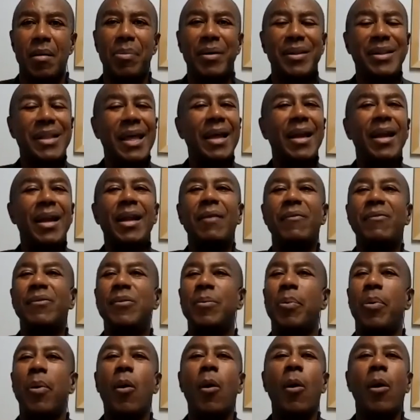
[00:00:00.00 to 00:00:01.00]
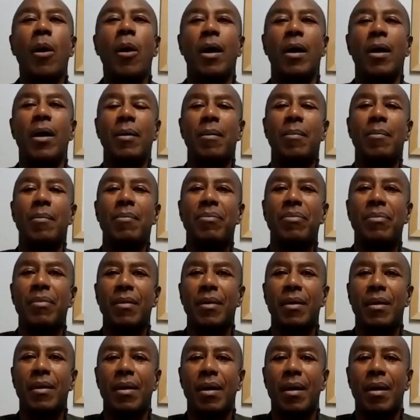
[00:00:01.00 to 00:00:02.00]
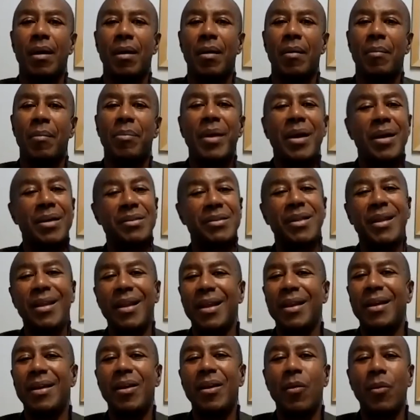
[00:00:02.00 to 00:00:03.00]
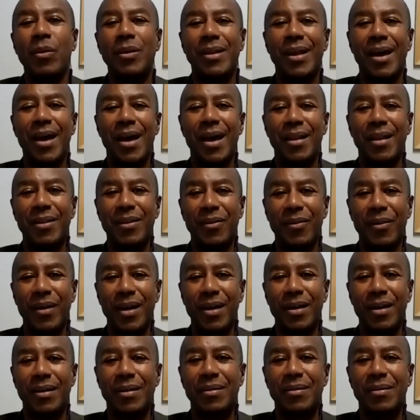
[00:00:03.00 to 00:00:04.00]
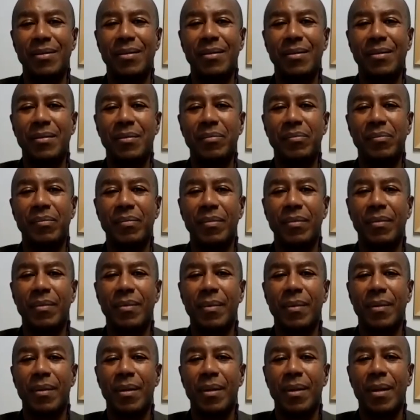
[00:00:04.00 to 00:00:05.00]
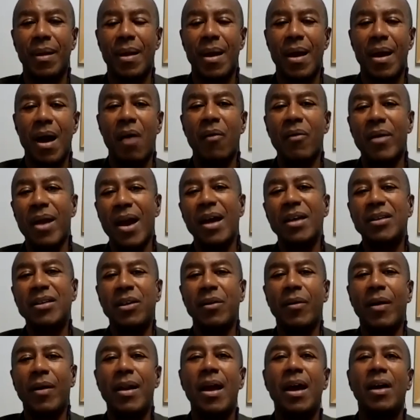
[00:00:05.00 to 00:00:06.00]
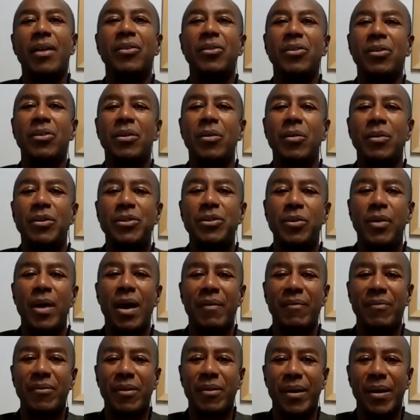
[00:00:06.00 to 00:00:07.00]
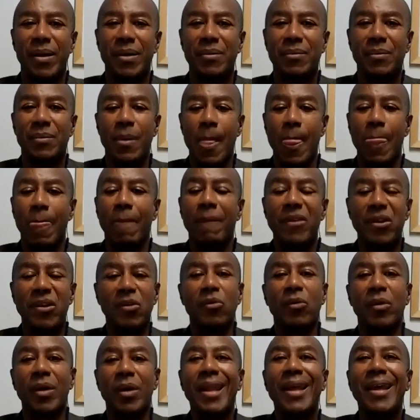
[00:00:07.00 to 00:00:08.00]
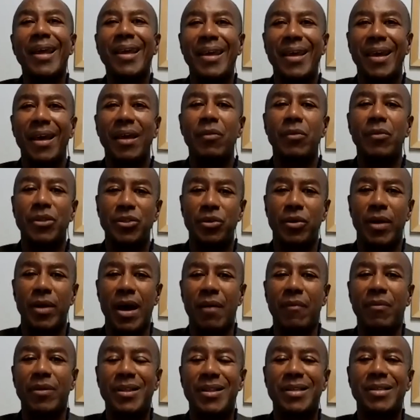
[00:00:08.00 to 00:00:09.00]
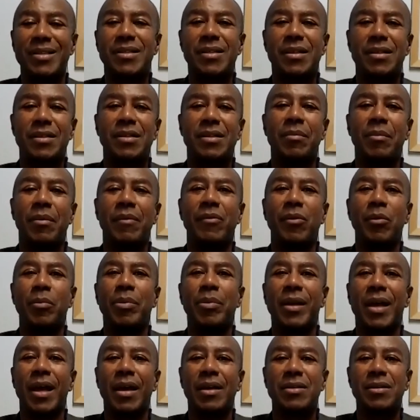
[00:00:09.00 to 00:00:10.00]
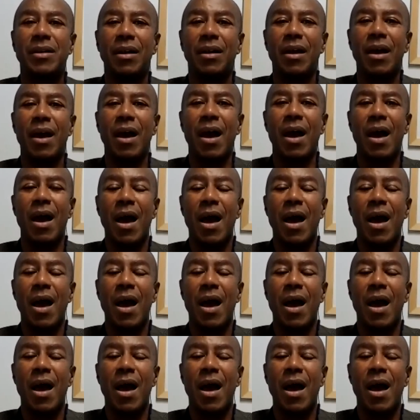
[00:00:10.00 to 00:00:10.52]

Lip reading: But they lived poor because they didn't know what they had in their hands. I want to ask you right now, do you know what you have in your hands? Do you really get what you have with this system of duplication?